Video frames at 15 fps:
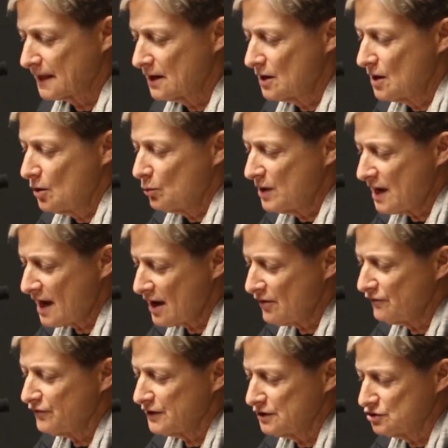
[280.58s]
We
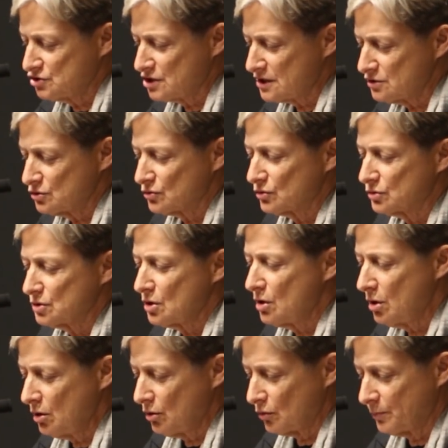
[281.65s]
have engendered
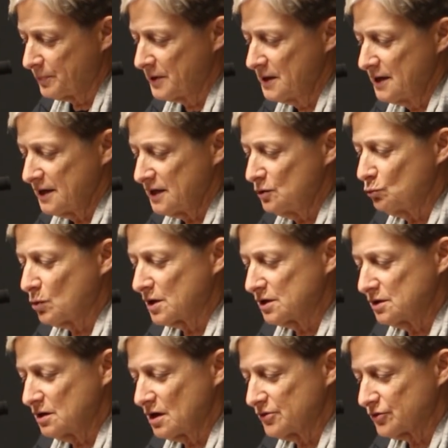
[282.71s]
hope in one
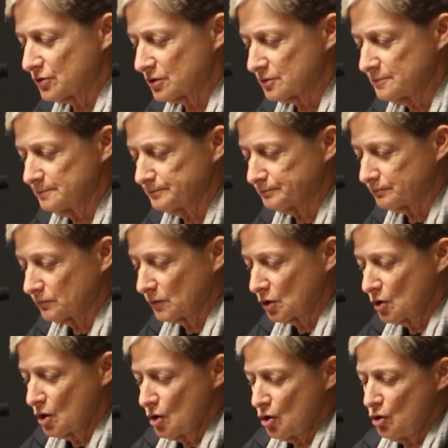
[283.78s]
another.
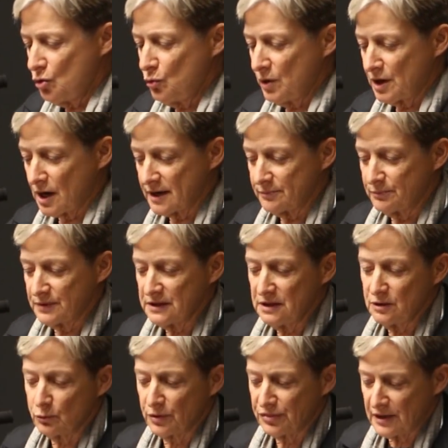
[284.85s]
Who would I be
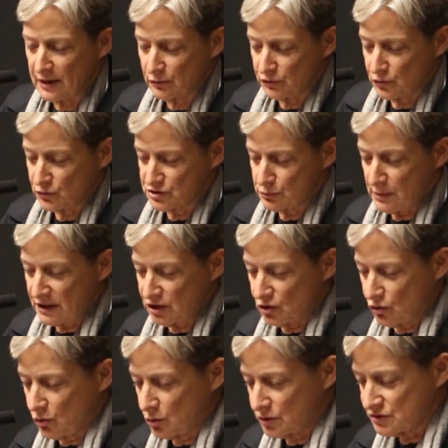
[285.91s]
without those many
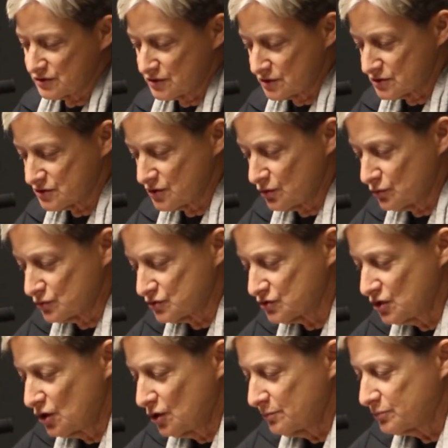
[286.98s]
courses, those
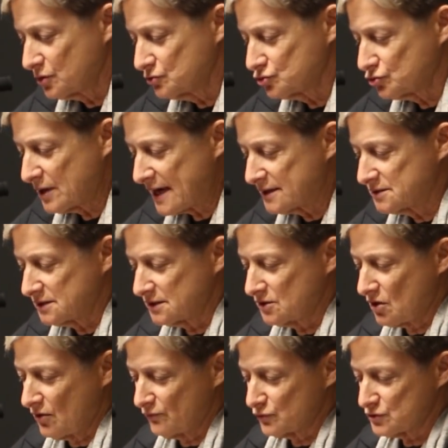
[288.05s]
protracted
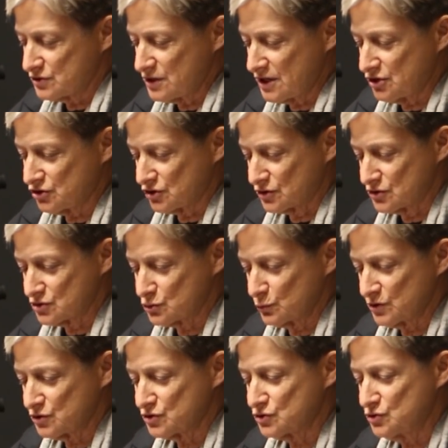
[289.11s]
conversations
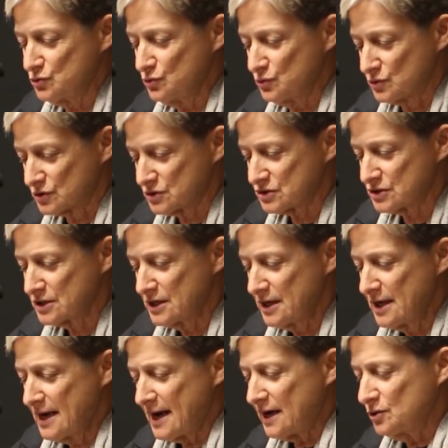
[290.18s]
with students,
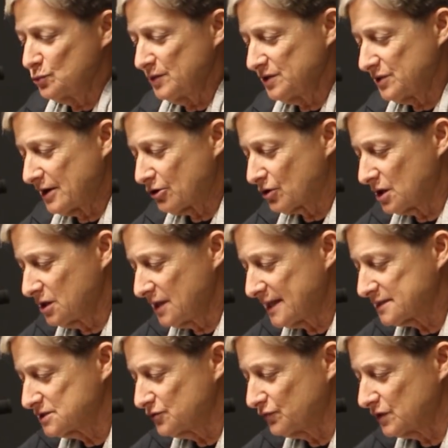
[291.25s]
and with our
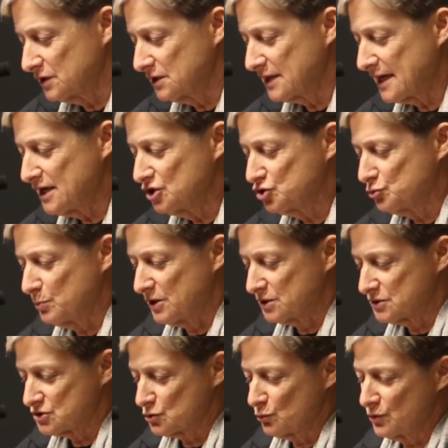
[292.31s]
collective
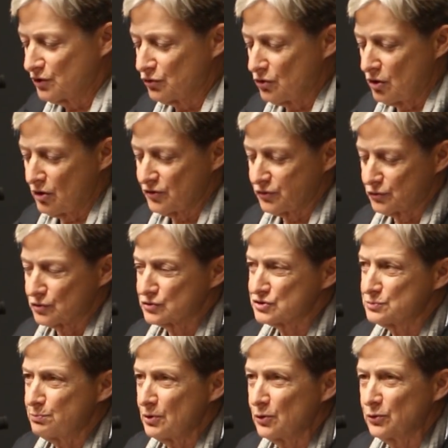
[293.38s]
engagement with authors,
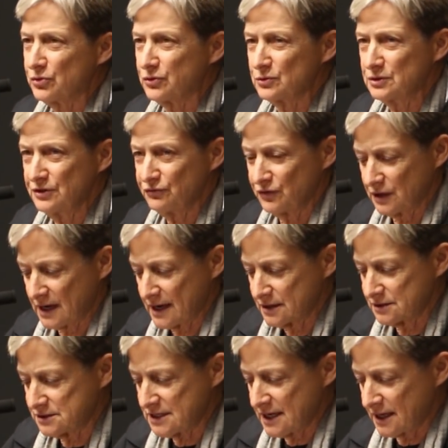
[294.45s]
both living
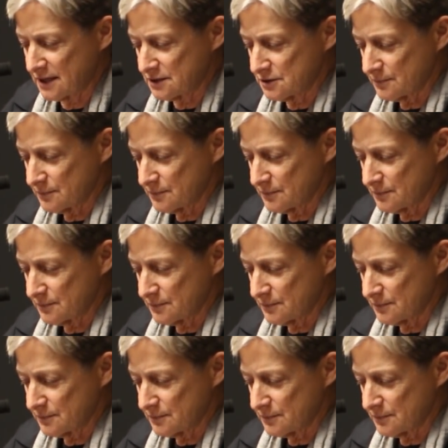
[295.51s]
and dead?